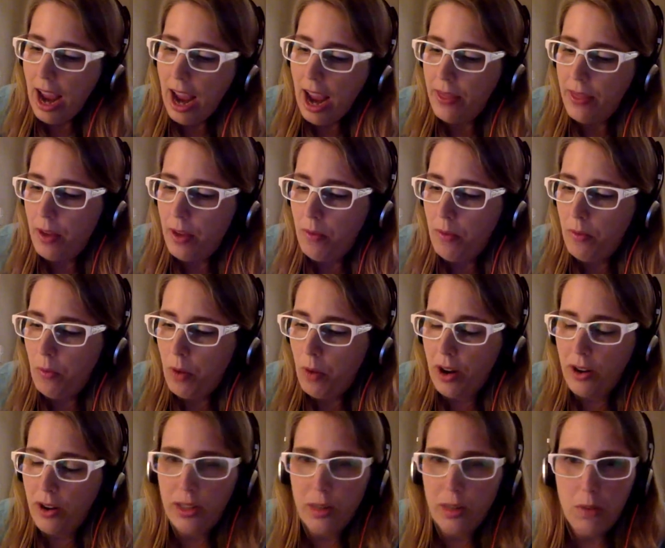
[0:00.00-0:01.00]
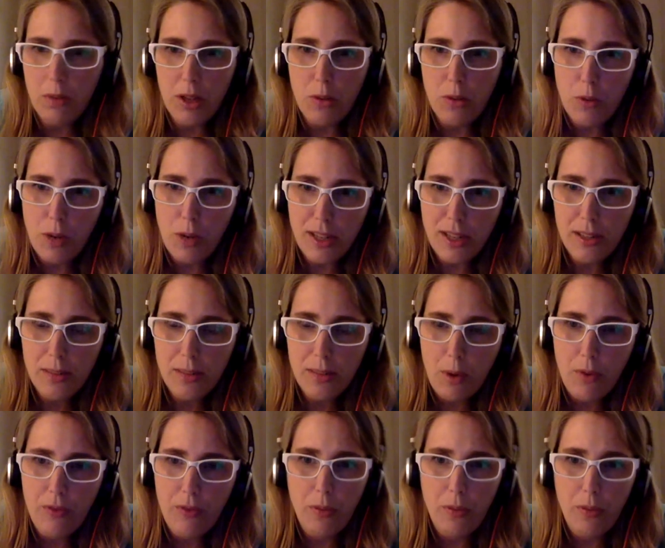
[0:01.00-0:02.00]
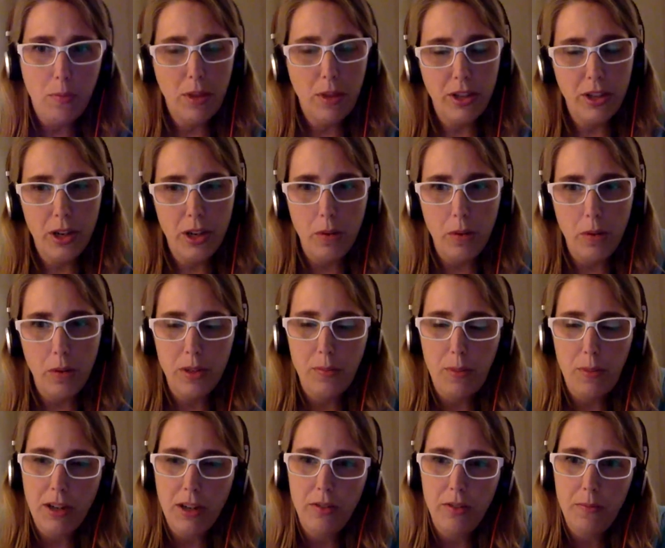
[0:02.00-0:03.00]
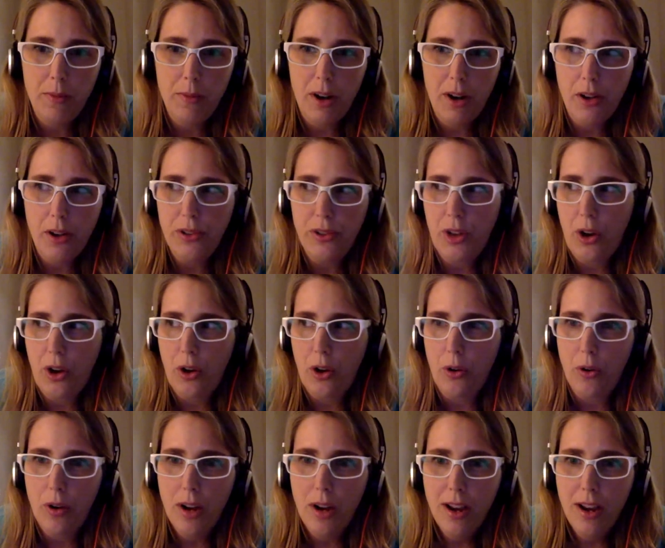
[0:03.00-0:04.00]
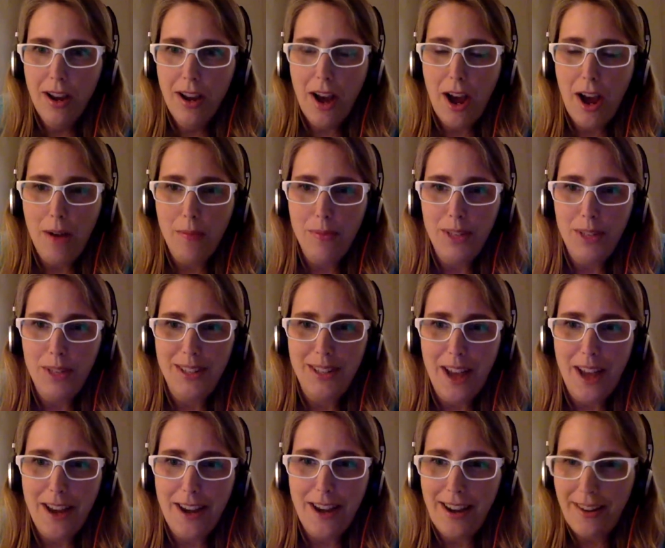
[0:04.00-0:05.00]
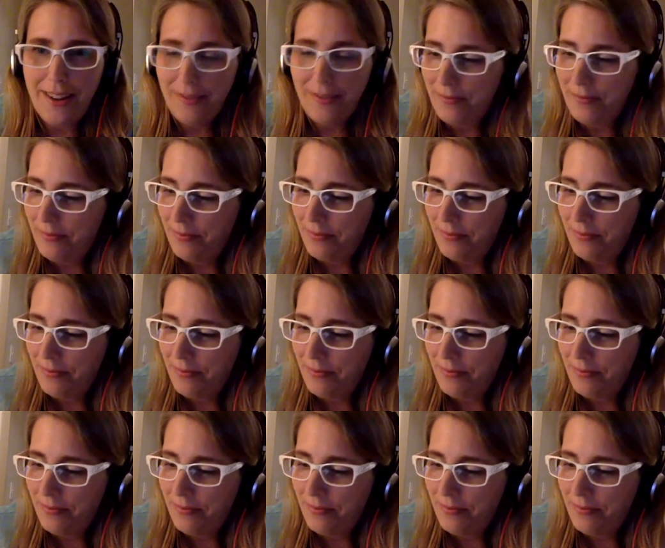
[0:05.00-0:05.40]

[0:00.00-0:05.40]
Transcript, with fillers: and then what are some of the risks, both from a military perspective but also um, society.